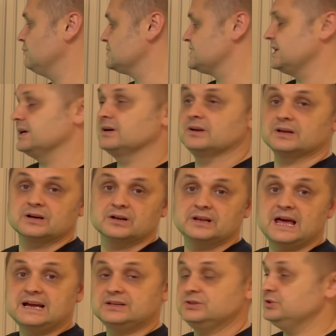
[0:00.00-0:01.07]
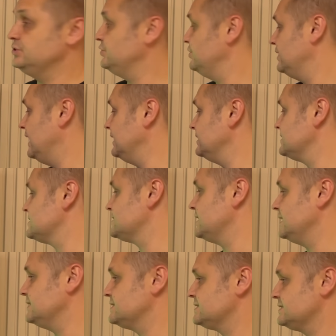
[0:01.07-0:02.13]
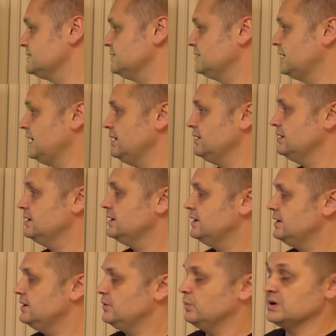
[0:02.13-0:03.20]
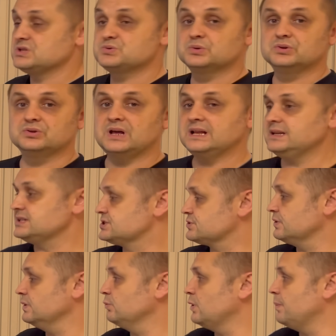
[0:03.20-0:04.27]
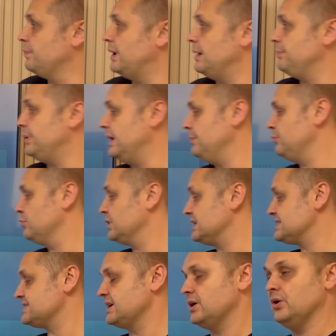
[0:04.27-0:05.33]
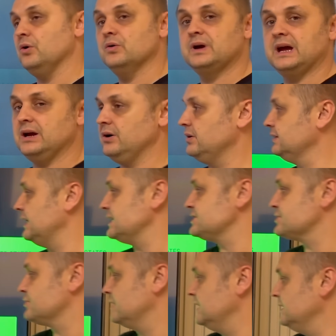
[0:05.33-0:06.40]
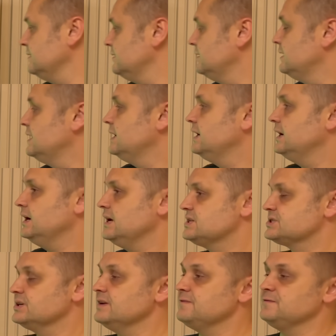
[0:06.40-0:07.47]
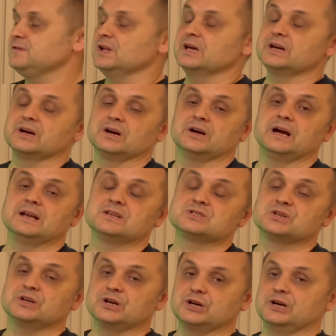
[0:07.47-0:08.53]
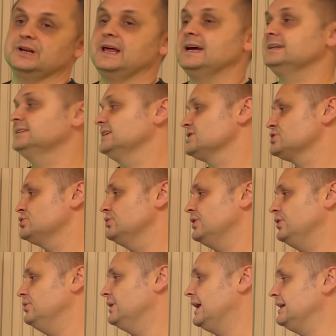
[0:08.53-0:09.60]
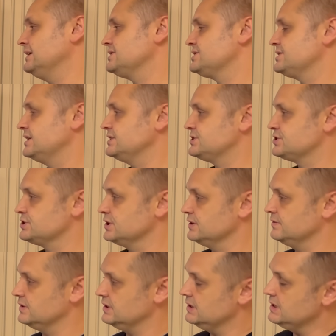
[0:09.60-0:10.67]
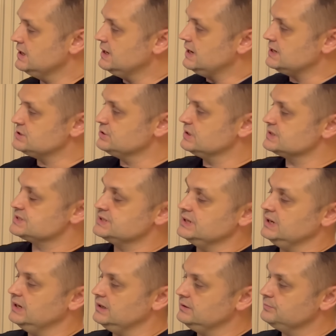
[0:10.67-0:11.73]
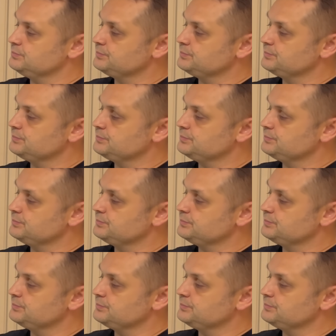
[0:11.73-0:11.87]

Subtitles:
we'll say going to connect to United States. Okay. Once we do that, a screen will pop up. We're going to say OK on that screen. It's going to flicker, and it's going to connect us to the United States server. As you can see here,